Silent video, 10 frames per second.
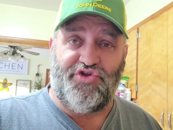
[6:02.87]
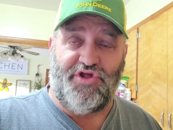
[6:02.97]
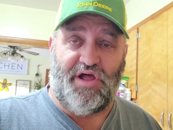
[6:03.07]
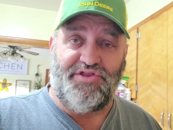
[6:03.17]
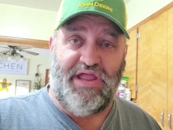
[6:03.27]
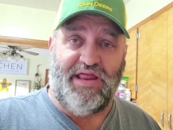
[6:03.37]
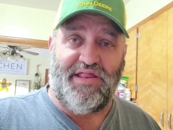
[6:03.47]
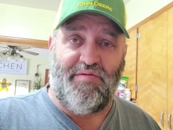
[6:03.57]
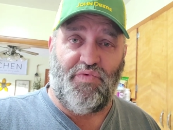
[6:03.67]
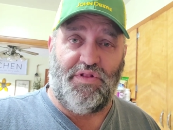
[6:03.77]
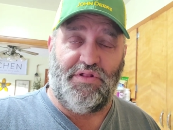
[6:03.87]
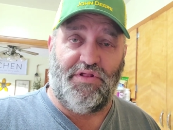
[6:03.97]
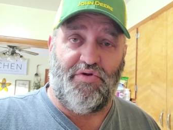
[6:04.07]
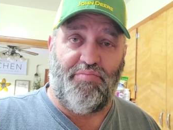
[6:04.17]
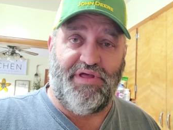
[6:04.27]
or saute them with
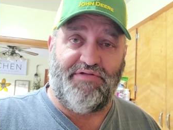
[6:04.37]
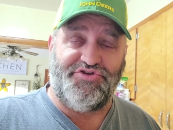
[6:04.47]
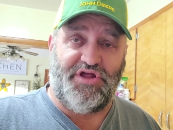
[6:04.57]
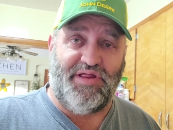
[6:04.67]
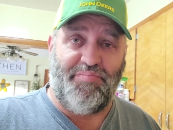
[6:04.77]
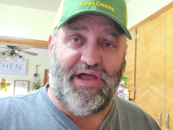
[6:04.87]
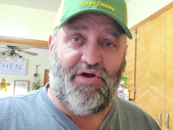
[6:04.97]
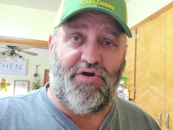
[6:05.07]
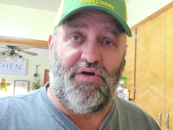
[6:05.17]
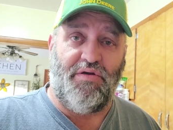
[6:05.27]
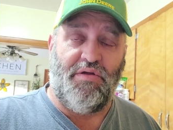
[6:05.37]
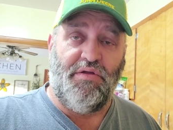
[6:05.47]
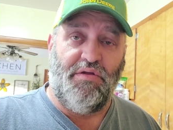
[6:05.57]
a little bit of chili powder,